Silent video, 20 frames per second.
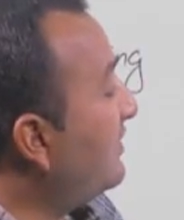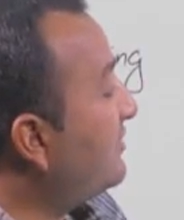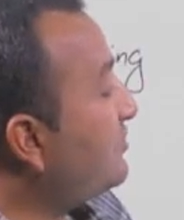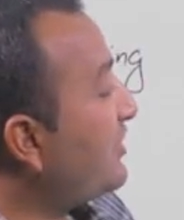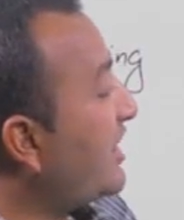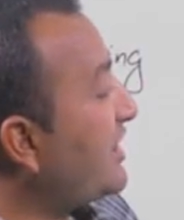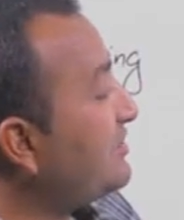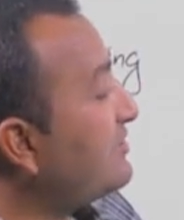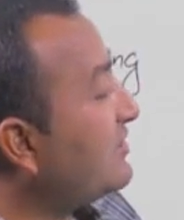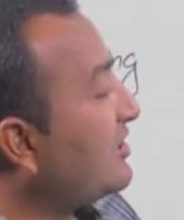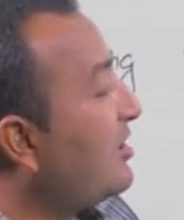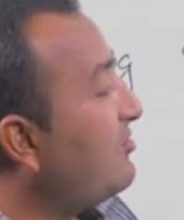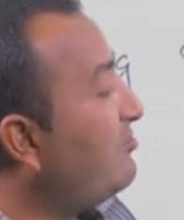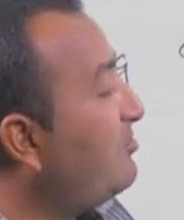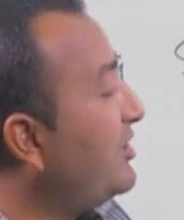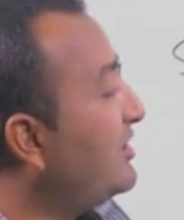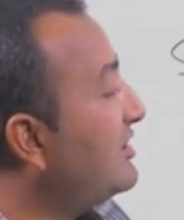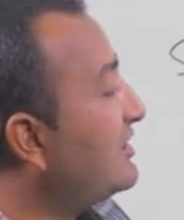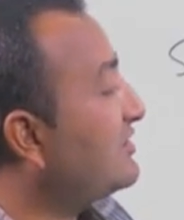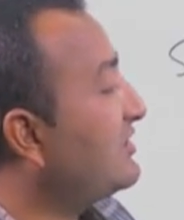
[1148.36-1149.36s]
Try to
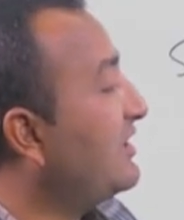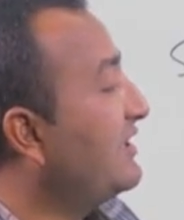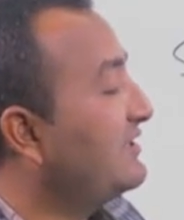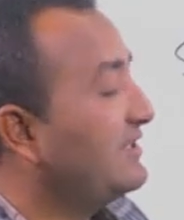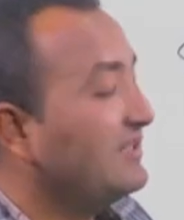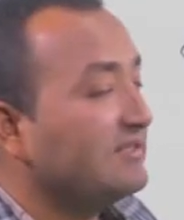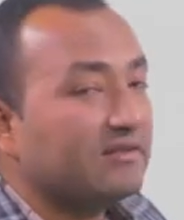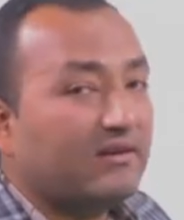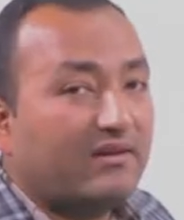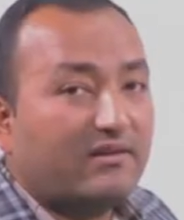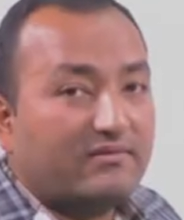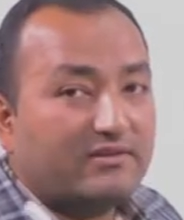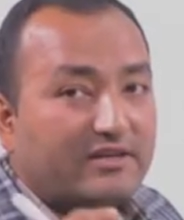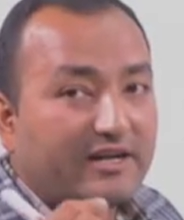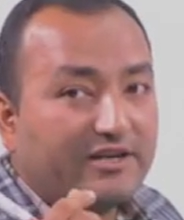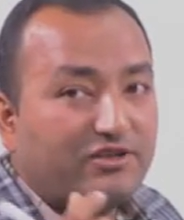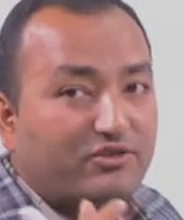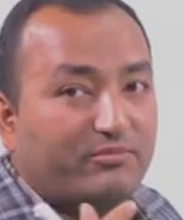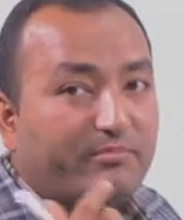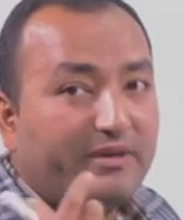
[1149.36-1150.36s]
complete the sentence, or
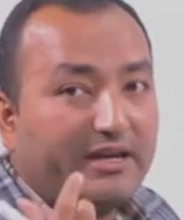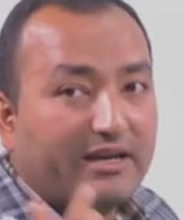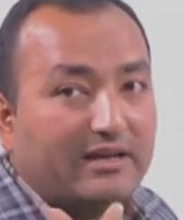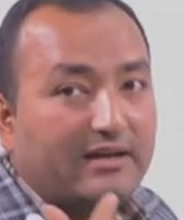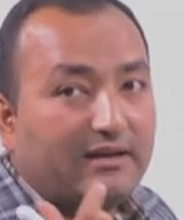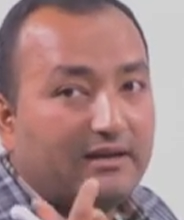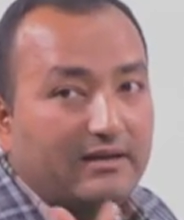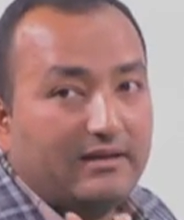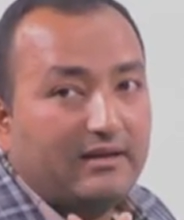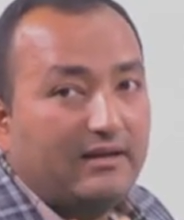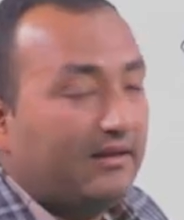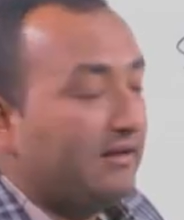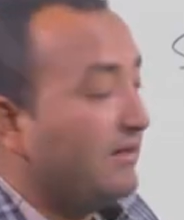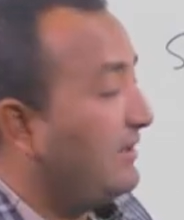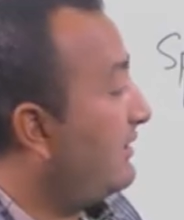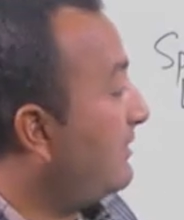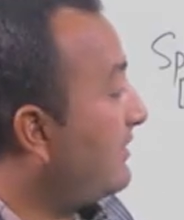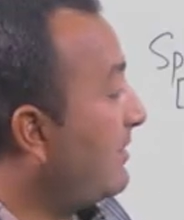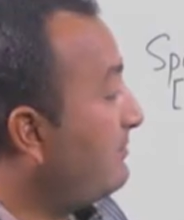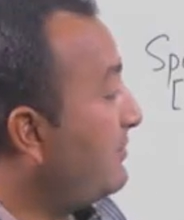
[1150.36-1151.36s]
try to make
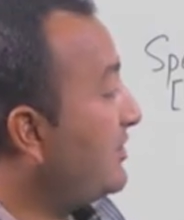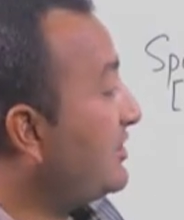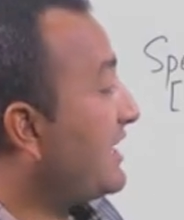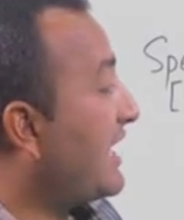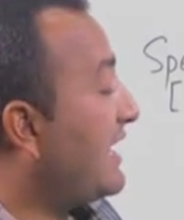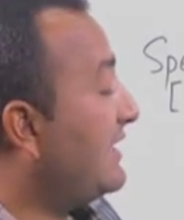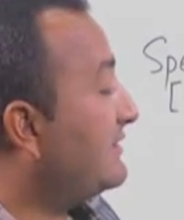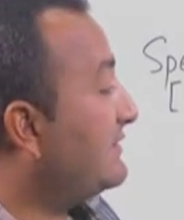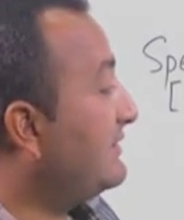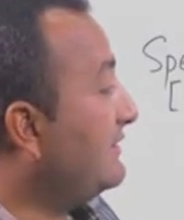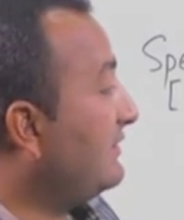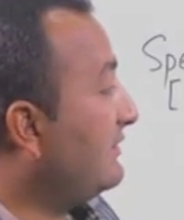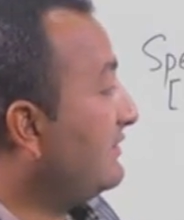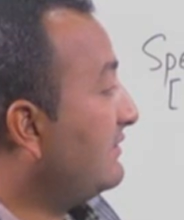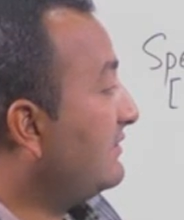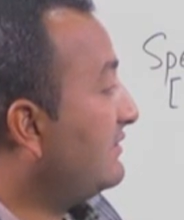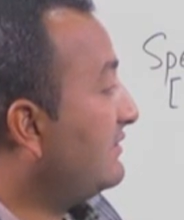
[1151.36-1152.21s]
complete answer.